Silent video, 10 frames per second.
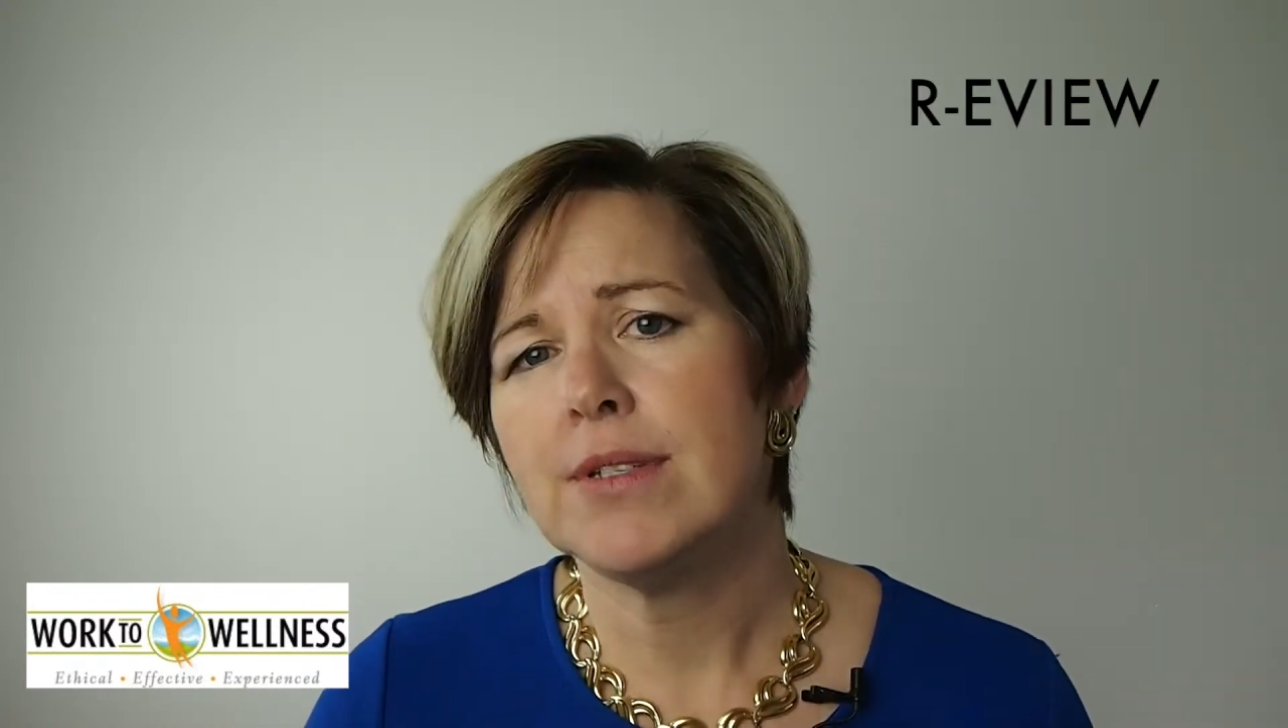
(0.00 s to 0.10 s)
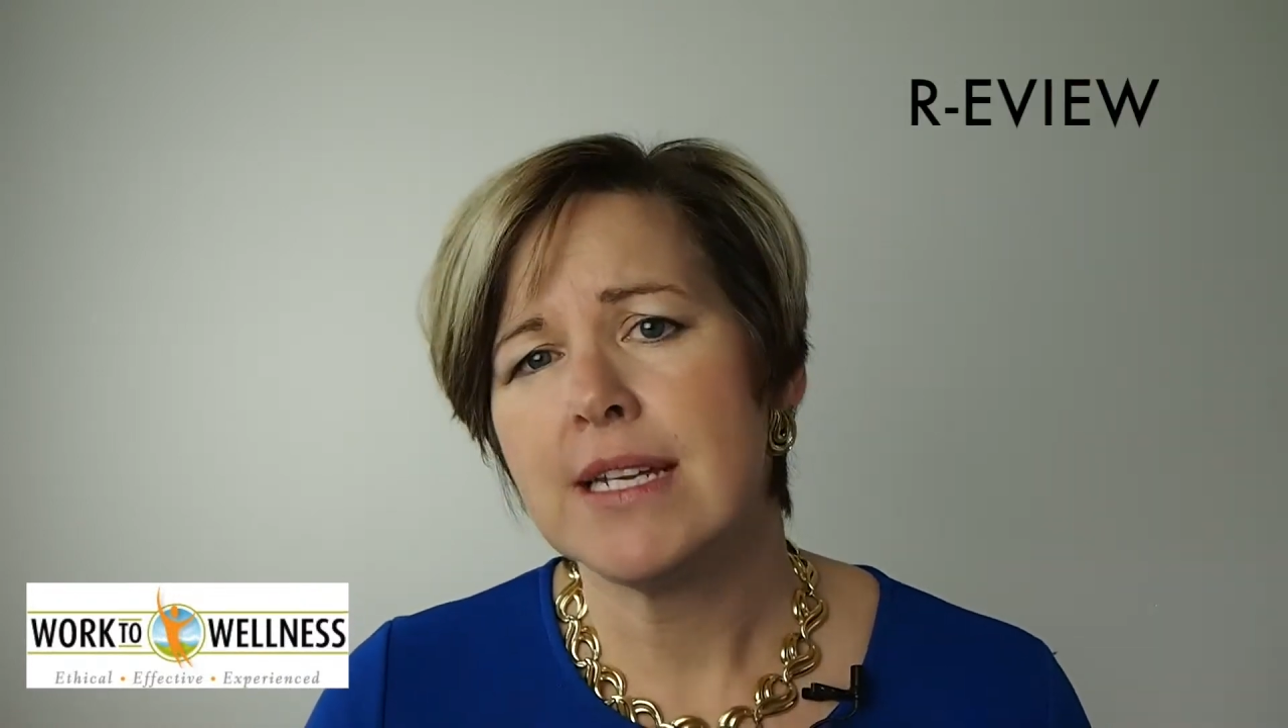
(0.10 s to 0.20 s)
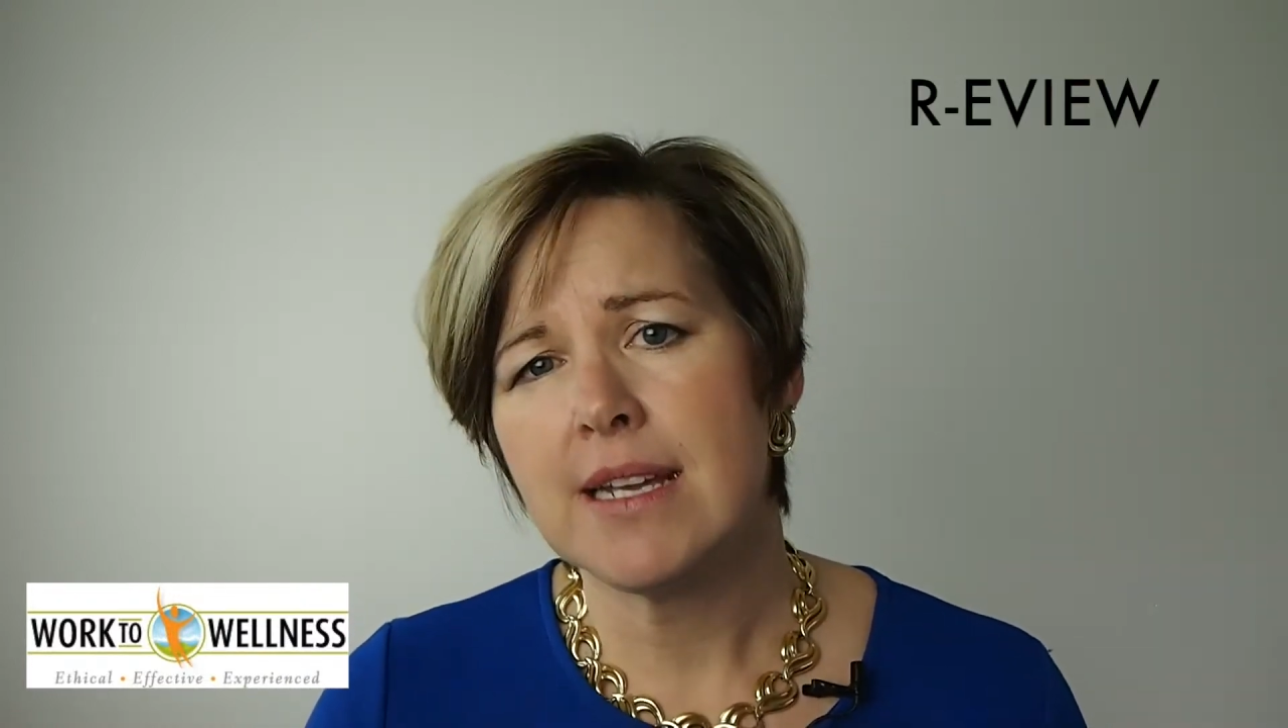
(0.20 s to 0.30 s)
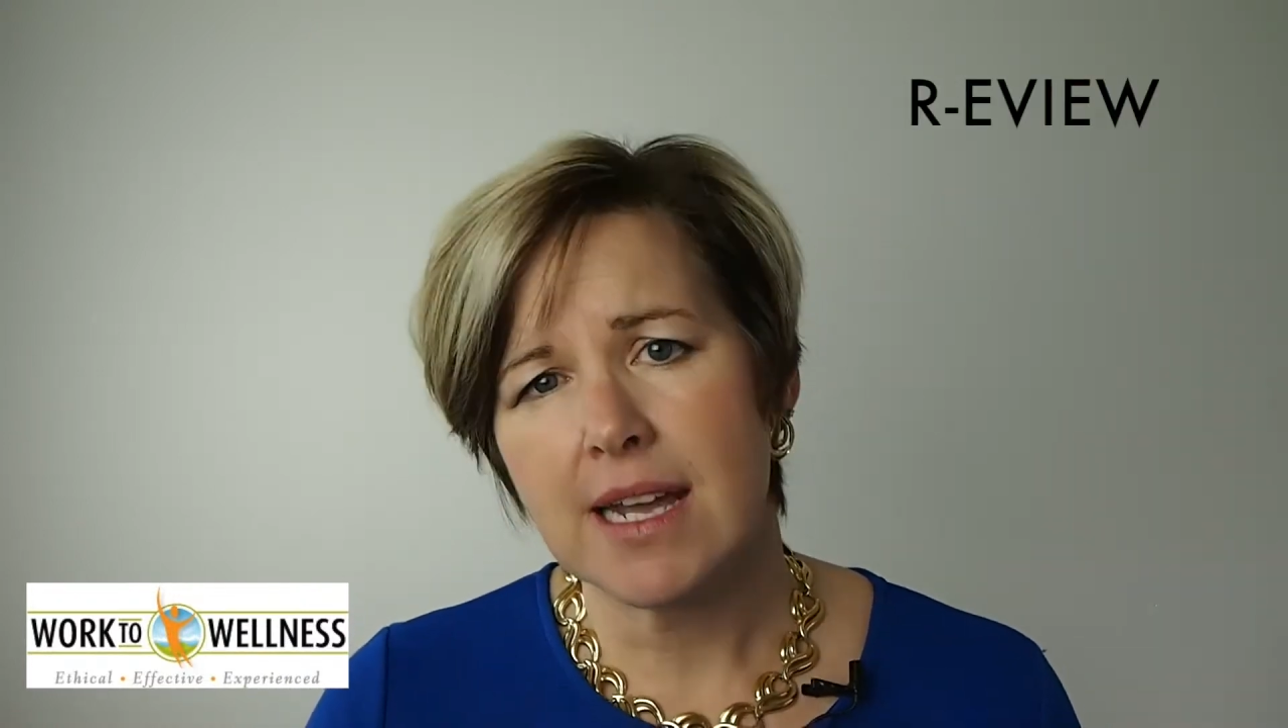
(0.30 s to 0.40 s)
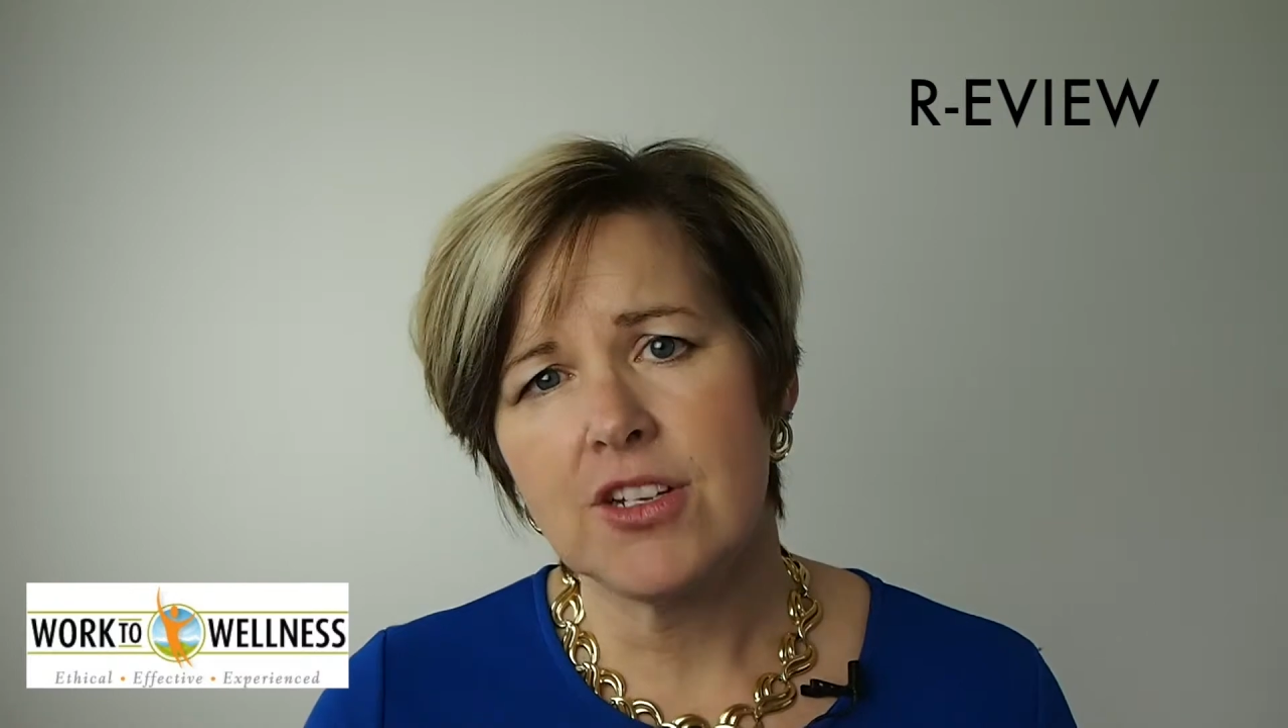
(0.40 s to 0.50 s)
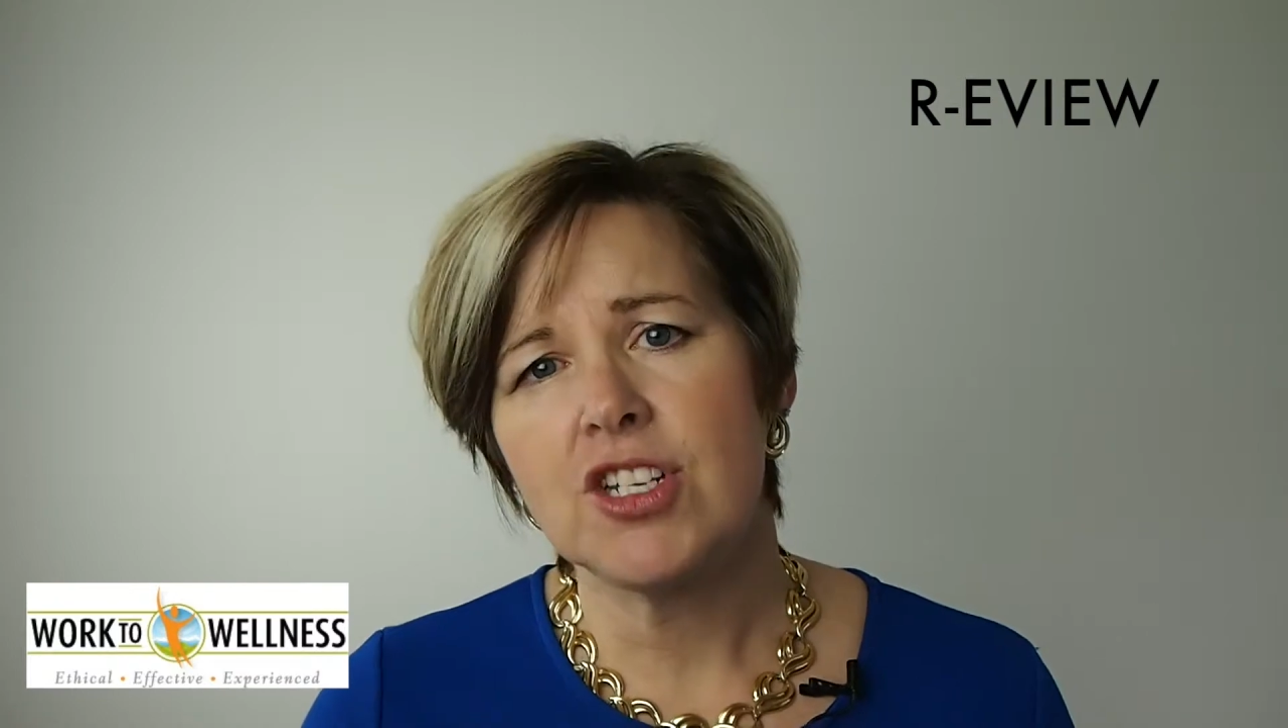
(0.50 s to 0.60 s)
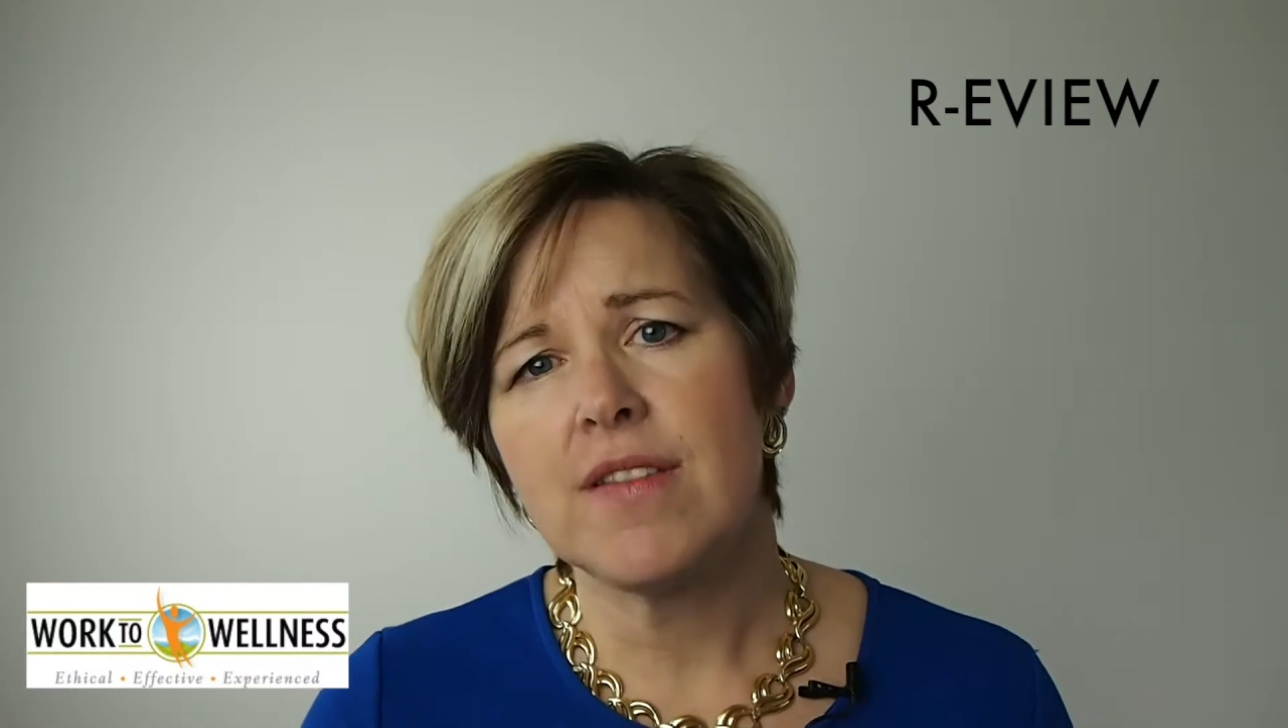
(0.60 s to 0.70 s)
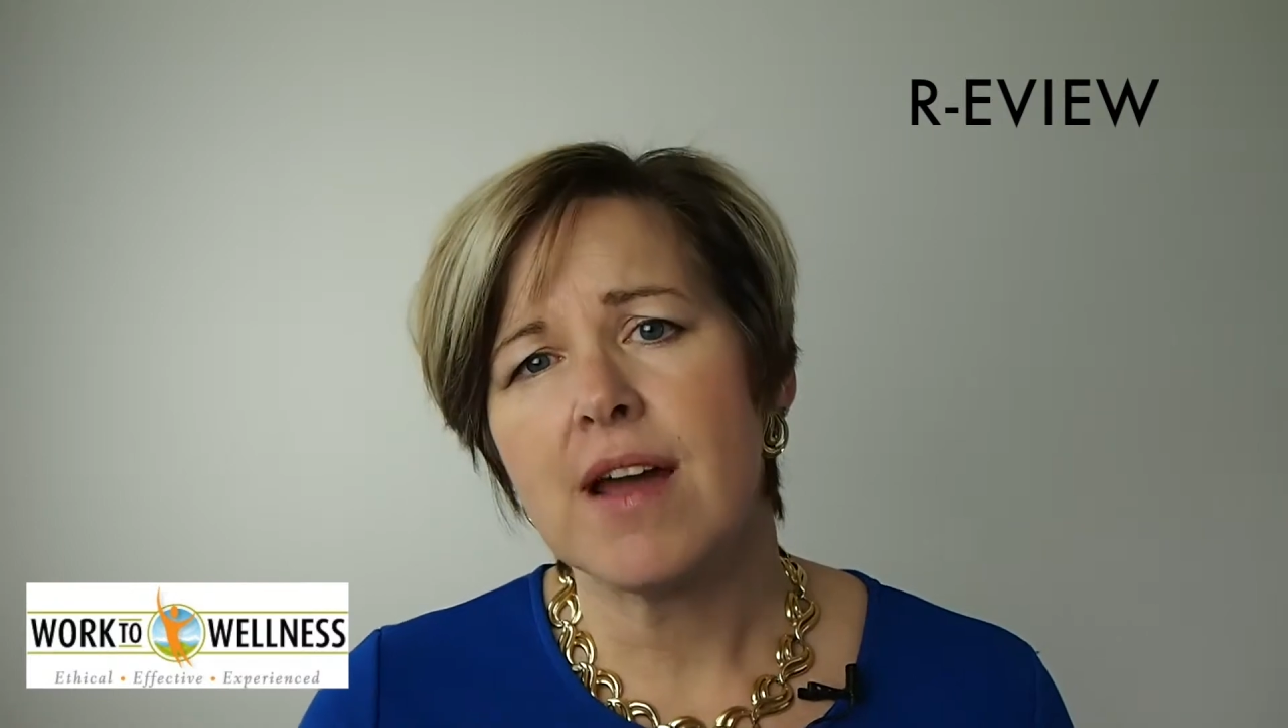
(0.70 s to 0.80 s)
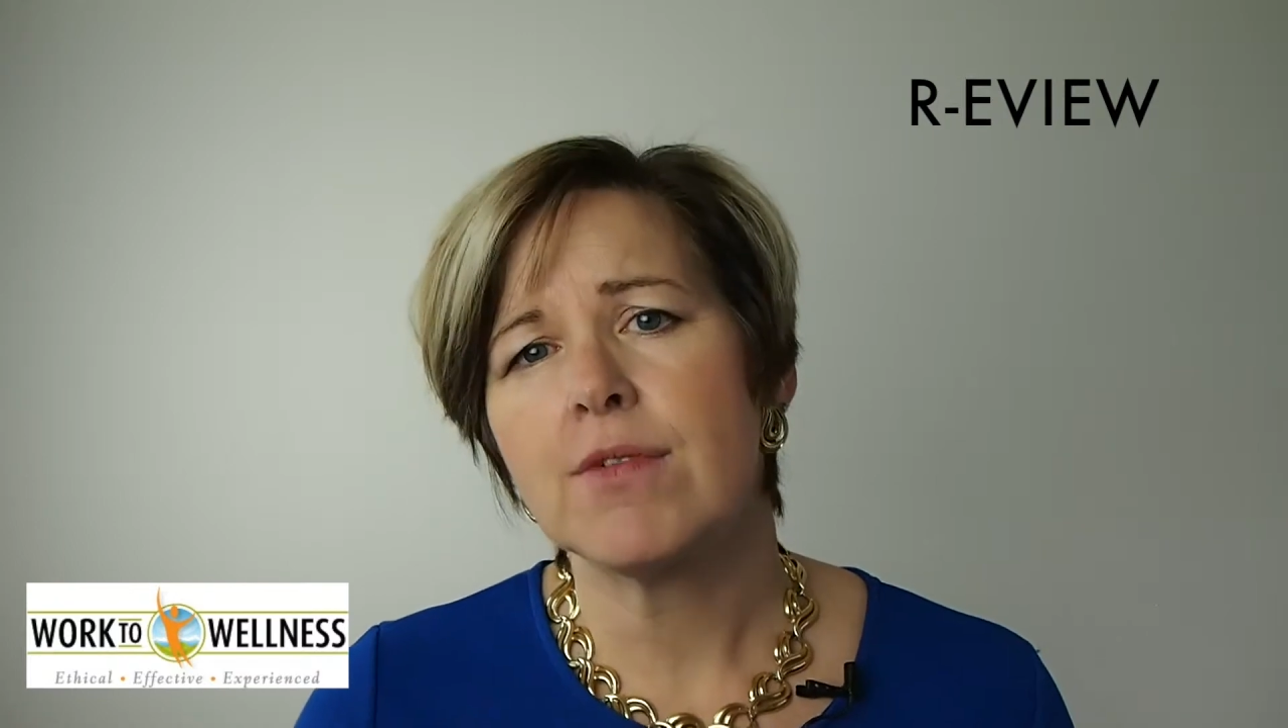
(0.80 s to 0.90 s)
who's engaged in